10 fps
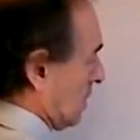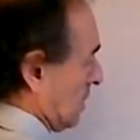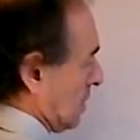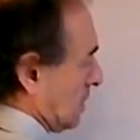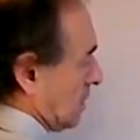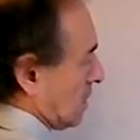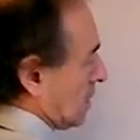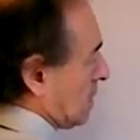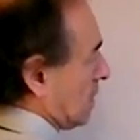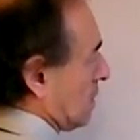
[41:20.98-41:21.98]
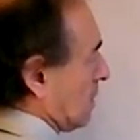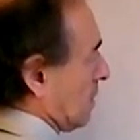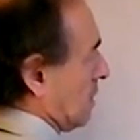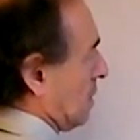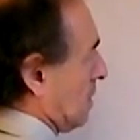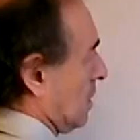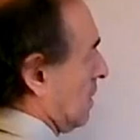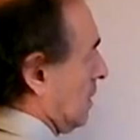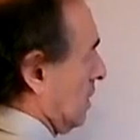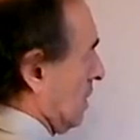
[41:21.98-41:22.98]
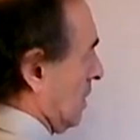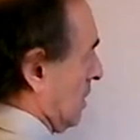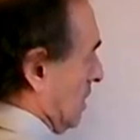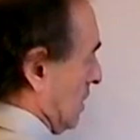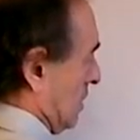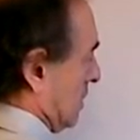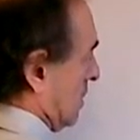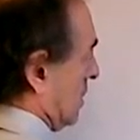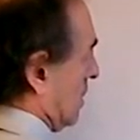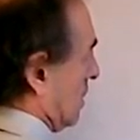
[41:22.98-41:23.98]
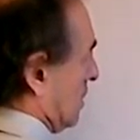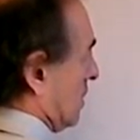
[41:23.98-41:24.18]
No one is speaking in this clip.